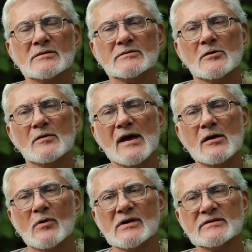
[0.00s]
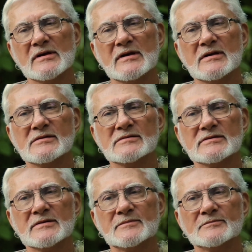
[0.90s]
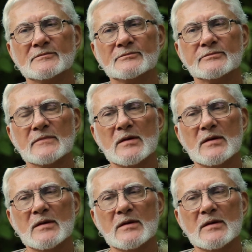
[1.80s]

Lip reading: So ayahuasca is,